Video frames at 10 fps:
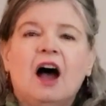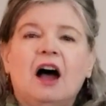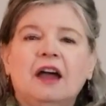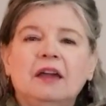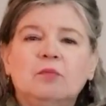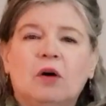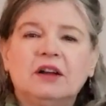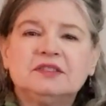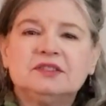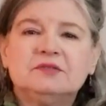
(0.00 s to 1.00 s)
I
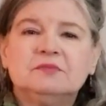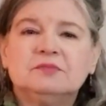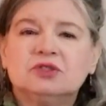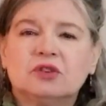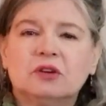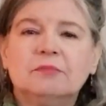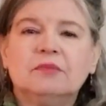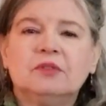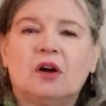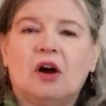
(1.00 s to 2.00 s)
want to turn
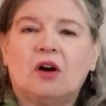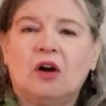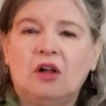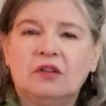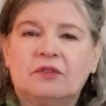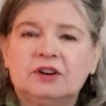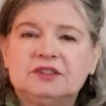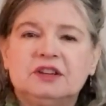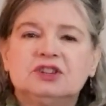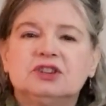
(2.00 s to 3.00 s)
all of our
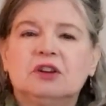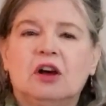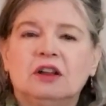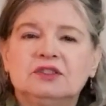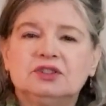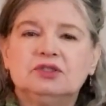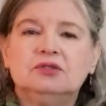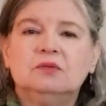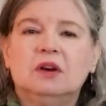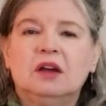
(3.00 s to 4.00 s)
attention
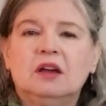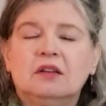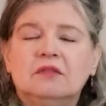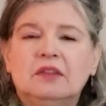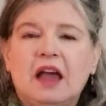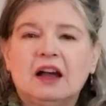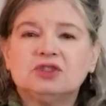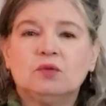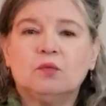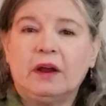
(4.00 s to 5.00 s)
onto the
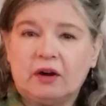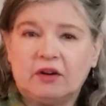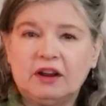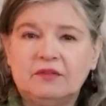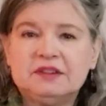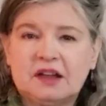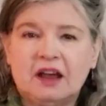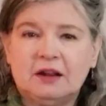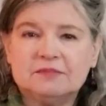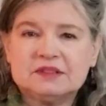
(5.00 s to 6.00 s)
actual wearing of these
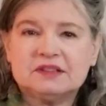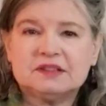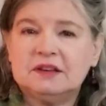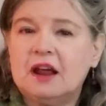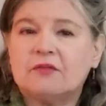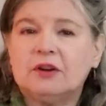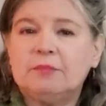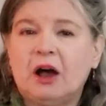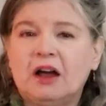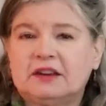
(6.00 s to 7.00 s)
items. Because in
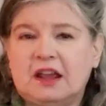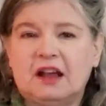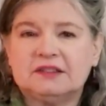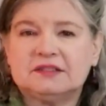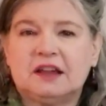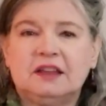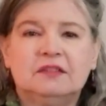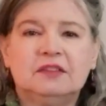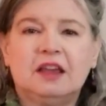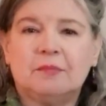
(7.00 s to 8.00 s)
every podcast, I
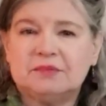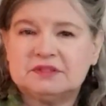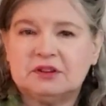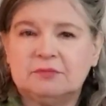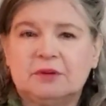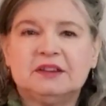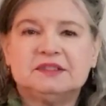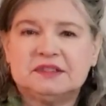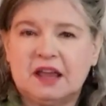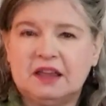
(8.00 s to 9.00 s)
end the episode by
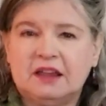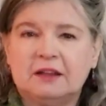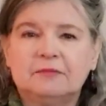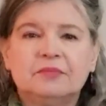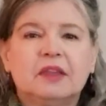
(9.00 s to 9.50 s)
saying,